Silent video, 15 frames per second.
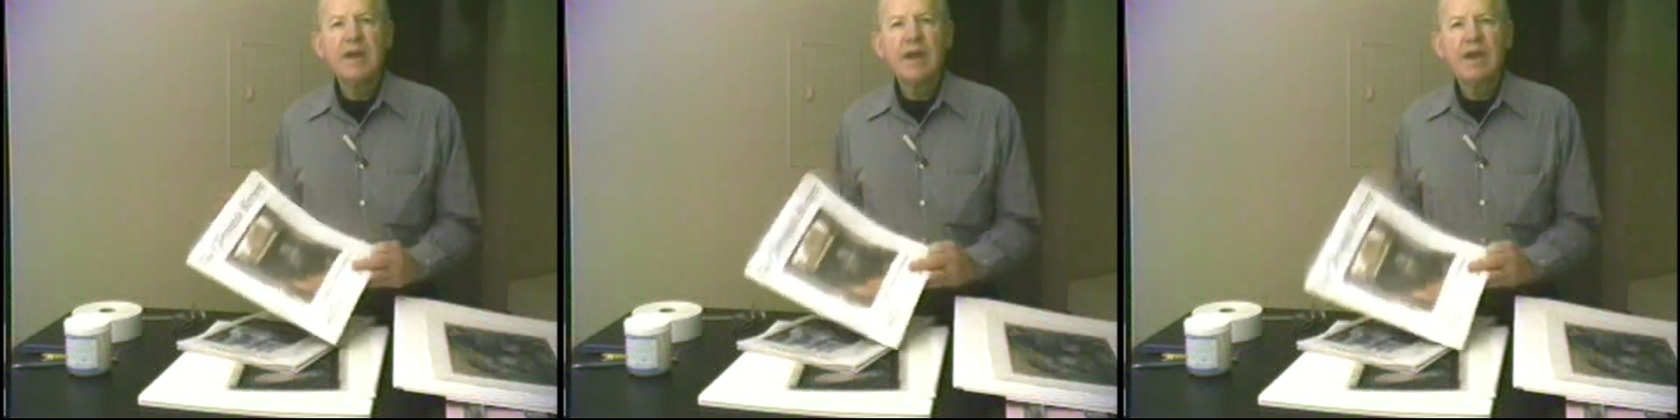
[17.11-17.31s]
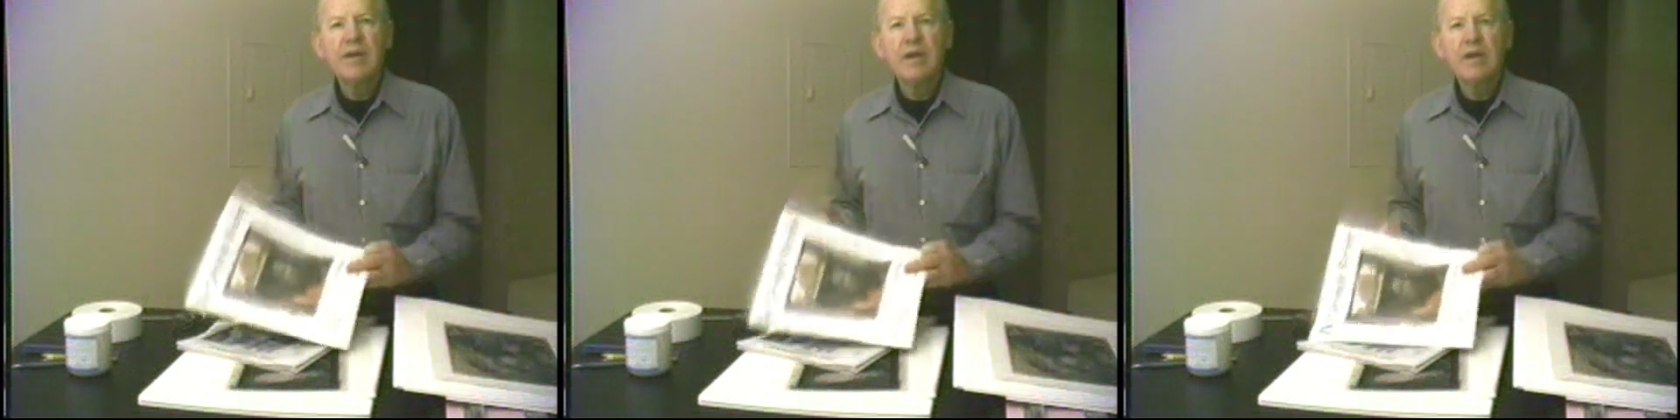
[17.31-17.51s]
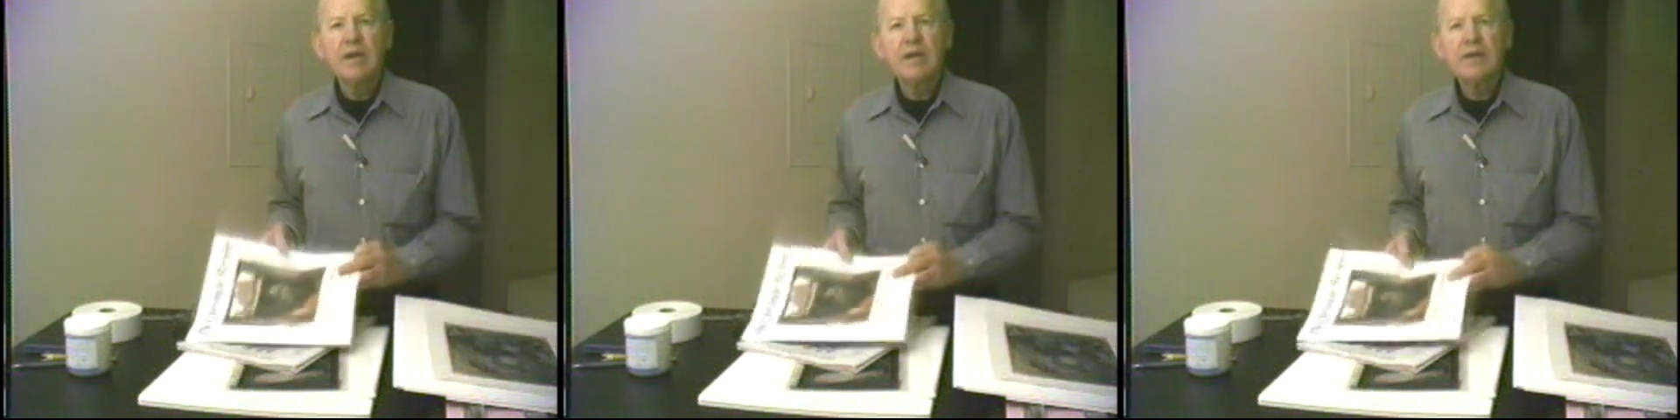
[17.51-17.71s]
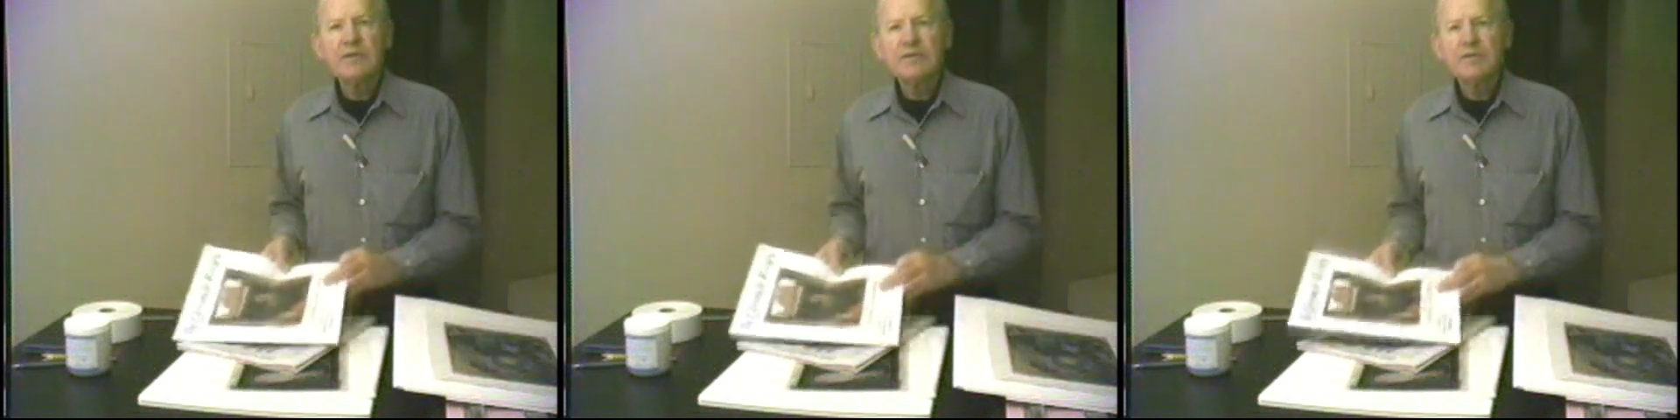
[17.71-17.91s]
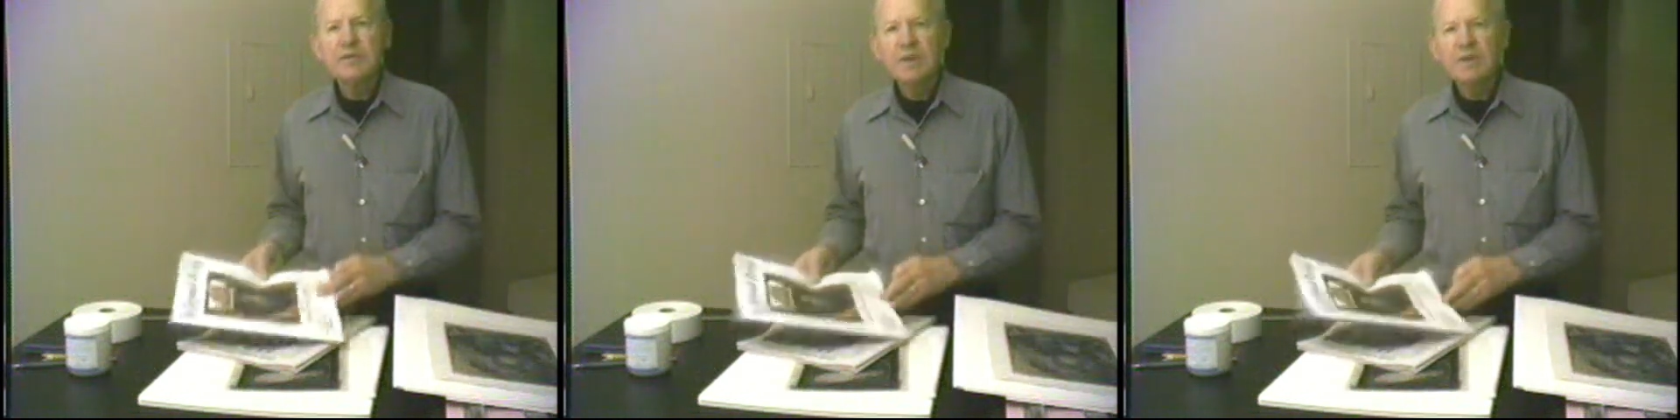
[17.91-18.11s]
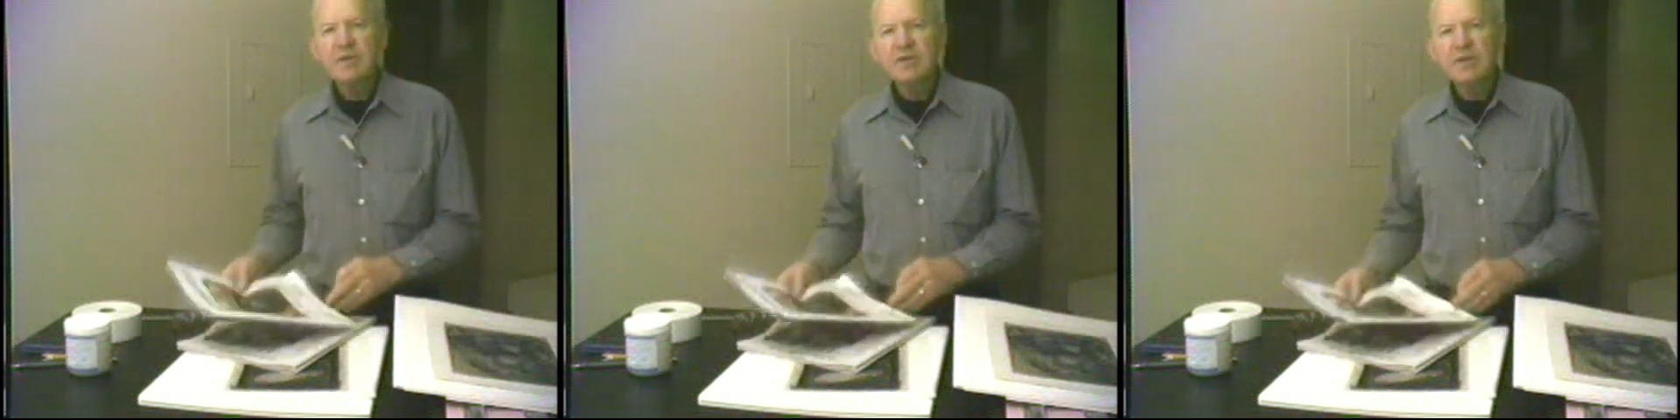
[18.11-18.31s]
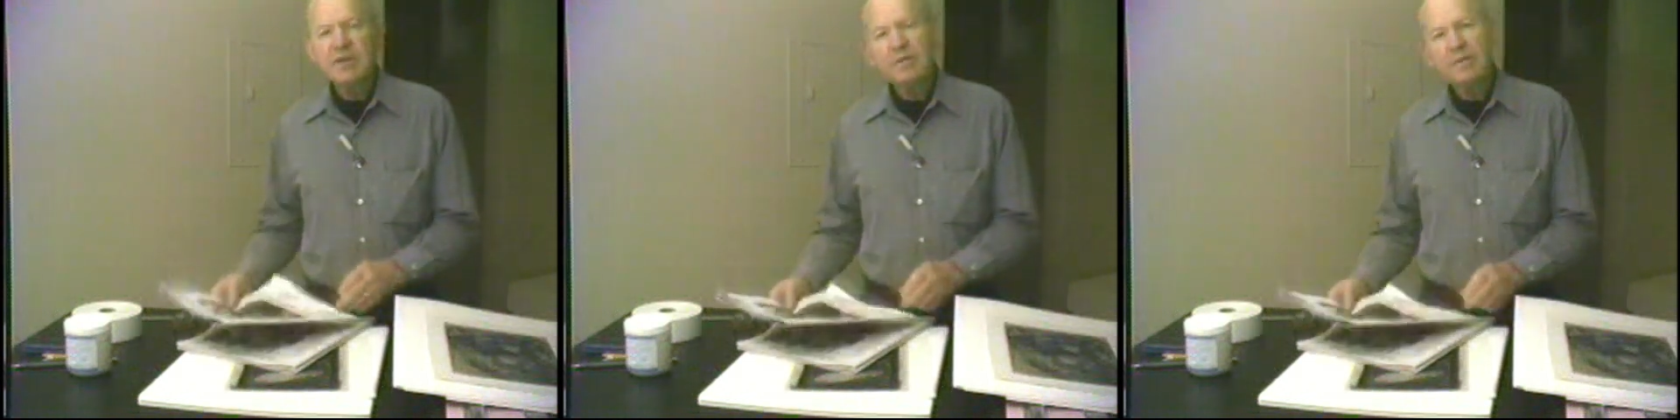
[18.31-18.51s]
an article was published